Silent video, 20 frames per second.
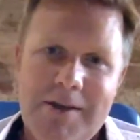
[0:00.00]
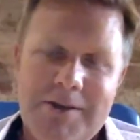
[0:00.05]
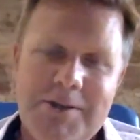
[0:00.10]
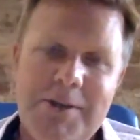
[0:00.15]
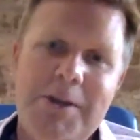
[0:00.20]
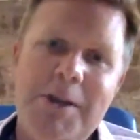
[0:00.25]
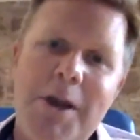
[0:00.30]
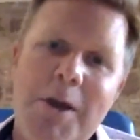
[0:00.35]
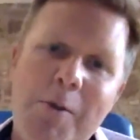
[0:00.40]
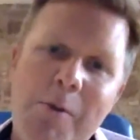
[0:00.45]

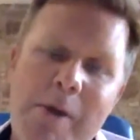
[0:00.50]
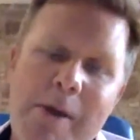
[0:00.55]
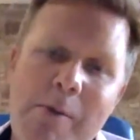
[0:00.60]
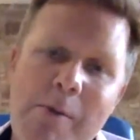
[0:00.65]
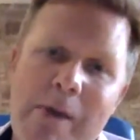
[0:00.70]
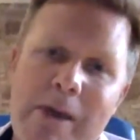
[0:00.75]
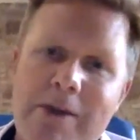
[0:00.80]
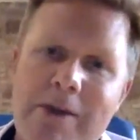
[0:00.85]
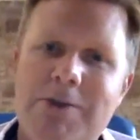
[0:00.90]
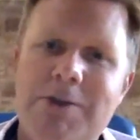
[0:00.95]
So, you know,
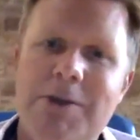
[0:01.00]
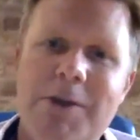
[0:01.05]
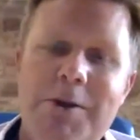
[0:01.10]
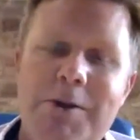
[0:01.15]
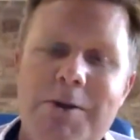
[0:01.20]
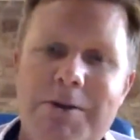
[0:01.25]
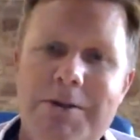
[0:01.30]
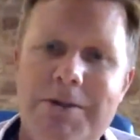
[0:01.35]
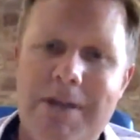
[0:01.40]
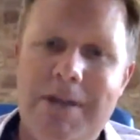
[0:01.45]
we could
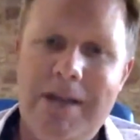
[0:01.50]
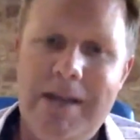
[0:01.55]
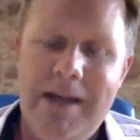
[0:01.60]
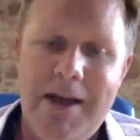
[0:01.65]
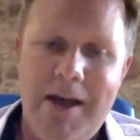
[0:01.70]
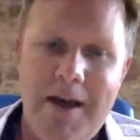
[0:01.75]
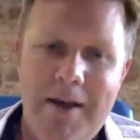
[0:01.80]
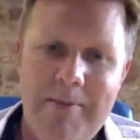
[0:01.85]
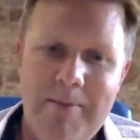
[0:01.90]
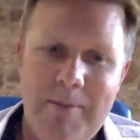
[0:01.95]
use
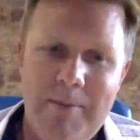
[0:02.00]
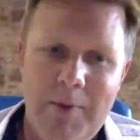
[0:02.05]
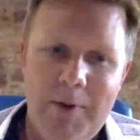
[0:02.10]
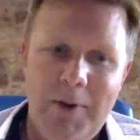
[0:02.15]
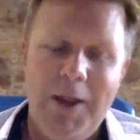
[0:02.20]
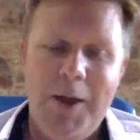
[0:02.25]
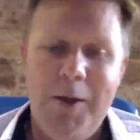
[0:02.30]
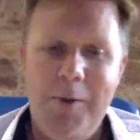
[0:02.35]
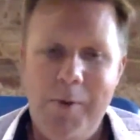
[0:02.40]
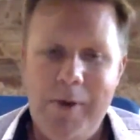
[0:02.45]
the,
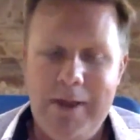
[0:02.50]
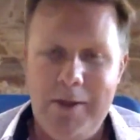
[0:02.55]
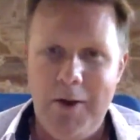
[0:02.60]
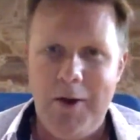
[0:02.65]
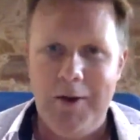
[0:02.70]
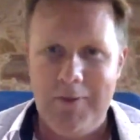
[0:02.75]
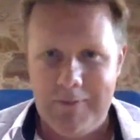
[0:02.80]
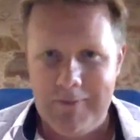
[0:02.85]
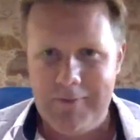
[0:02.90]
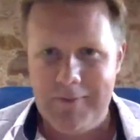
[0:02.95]
although we're
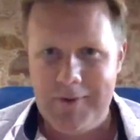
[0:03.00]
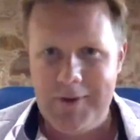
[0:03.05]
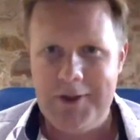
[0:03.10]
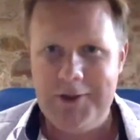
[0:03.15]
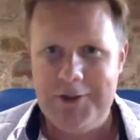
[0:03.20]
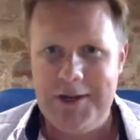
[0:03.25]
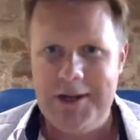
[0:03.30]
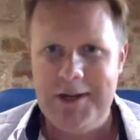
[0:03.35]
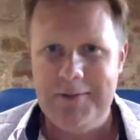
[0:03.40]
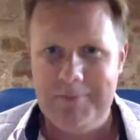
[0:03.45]
not
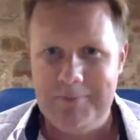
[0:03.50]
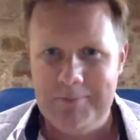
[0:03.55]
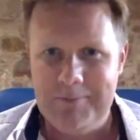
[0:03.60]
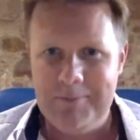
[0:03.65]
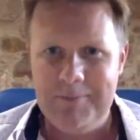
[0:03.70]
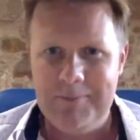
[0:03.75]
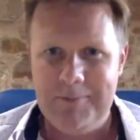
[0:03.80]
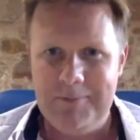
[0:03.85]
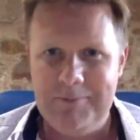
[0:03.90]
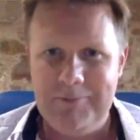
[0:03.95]
Virgin
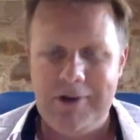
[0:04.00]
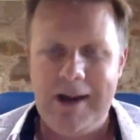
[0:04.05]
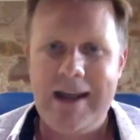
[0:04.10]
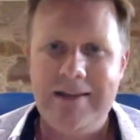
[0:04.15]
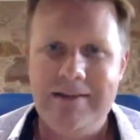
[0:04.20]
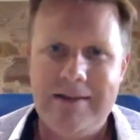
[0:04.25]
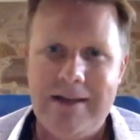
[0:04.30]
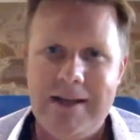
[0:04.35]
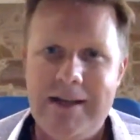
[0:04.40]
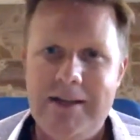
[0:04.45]

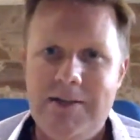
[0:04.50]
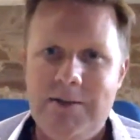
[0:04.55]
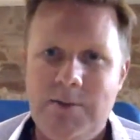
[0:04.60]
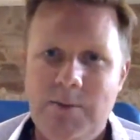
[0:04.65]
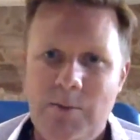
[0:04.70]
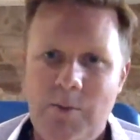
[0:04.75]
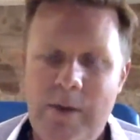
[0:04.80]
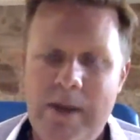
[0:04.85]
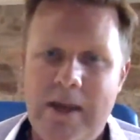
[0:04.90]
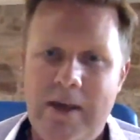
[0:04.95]
branded,
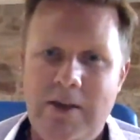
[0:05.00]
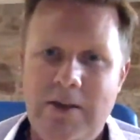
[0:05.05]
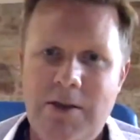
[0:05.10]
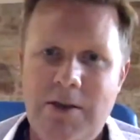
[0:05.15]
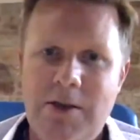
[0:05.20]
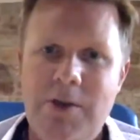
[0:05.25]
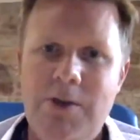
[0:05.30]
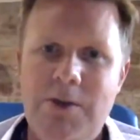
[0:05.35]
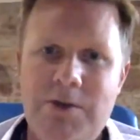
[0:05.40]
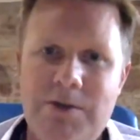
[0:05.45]
we can
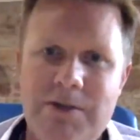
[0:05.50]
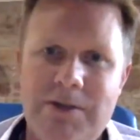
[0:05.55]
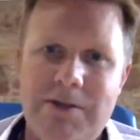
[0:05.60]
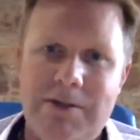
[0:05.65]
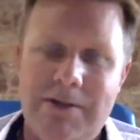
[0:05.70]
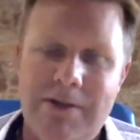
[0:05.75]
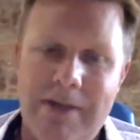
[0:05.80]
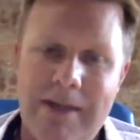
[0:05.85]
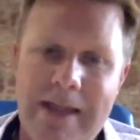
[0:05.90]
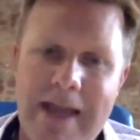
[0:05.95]

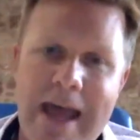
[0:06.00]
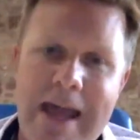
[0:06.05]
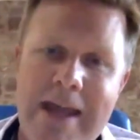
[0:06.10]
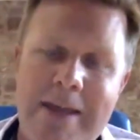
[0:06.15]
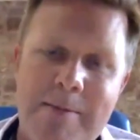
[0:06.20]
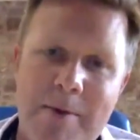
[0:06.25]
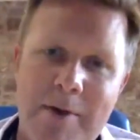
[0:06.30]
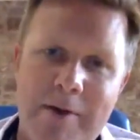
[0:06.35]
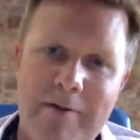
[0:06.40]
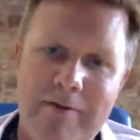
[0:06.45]
use the
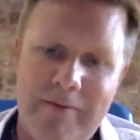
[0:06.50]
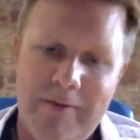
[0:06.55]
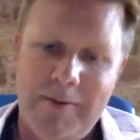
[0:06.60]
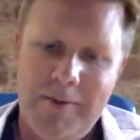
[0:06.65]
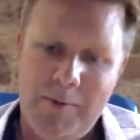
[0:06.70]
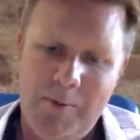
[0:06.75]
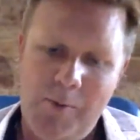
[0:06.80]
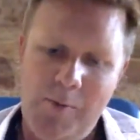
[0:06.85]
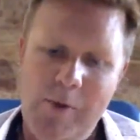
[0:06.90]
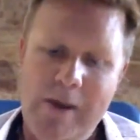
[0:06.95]
name of
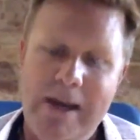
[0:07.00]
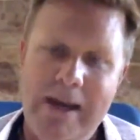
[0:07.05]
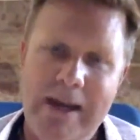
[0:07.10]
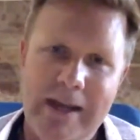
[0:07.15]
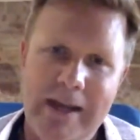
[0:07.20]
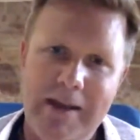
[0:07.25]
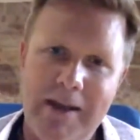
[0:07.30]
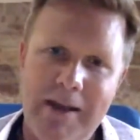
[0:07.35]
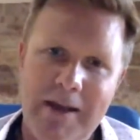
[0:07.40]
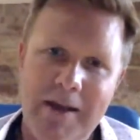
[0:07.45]

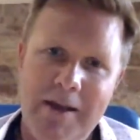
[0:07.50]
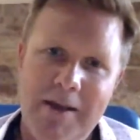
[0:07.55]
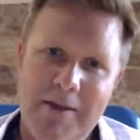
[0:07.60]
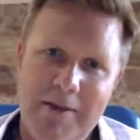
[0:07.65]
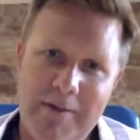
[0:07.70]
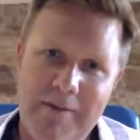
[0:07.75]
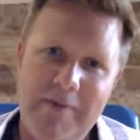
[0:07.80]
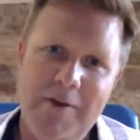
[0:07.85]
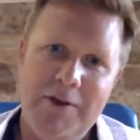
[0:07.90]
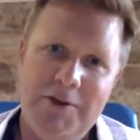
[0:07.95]
winning
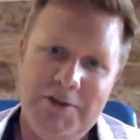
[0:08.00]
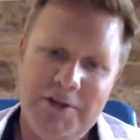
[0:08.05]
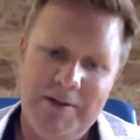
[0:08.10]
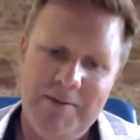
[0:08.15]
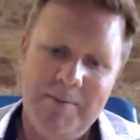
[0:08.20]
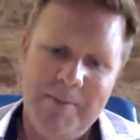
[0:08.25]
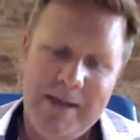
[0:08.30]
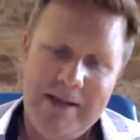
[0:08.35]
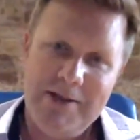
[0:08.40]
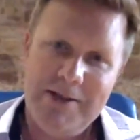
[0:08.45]
the
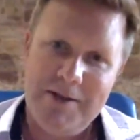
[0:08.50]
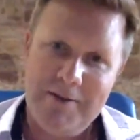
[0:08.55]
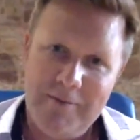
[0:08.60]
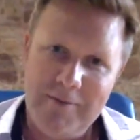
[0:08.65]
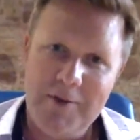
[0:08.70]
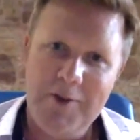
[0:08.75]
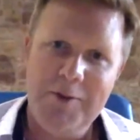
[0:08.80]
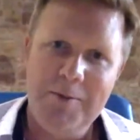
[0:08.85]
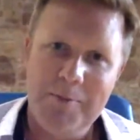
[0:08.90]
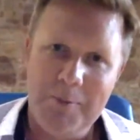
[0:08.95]
Virgin Media
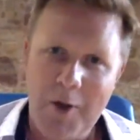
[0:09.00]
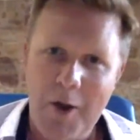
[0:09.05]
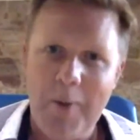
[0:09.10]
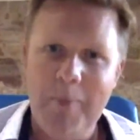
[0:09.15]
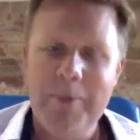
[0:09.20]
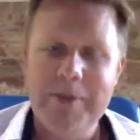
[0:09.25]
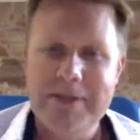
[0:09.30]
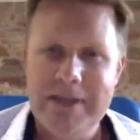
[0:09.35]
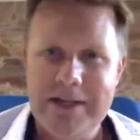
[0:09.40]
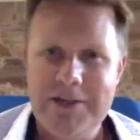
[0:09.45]
Voom
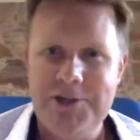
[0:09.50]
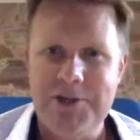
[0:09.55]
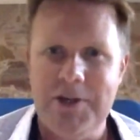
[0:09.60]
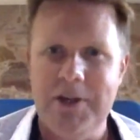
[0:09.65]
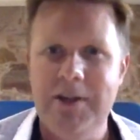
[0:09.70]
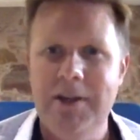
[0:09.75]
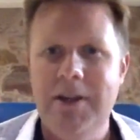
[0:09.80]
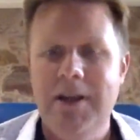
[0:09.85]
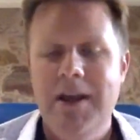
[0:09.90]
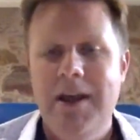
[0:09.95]

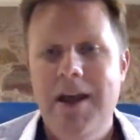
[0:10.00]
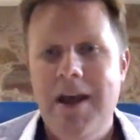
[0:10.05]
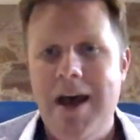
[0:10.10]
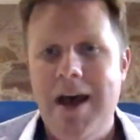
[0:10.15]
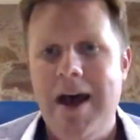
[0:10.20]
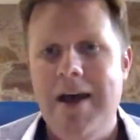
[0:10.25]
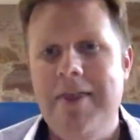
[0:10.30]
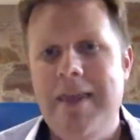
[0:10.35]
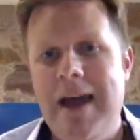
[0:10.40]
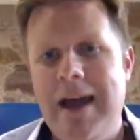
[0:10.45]
competition.
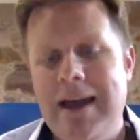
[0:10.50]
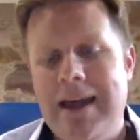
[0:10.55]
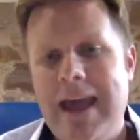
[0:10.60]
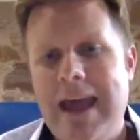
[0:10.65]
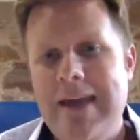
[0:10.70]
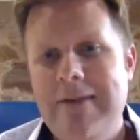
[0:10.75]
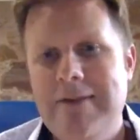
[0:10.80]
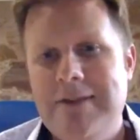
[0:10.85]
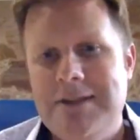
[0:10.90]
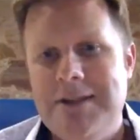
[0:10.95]
And that
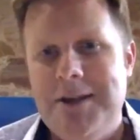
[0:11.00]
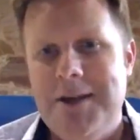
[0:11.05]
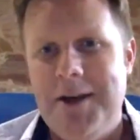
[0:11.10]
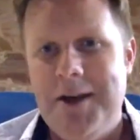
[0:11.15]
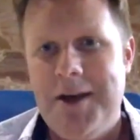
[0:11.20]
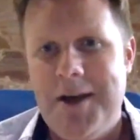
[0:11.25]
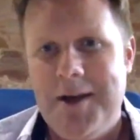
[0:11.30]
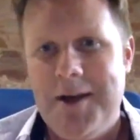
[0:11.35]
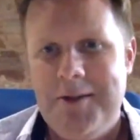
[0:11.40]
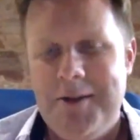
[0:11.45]
gave us the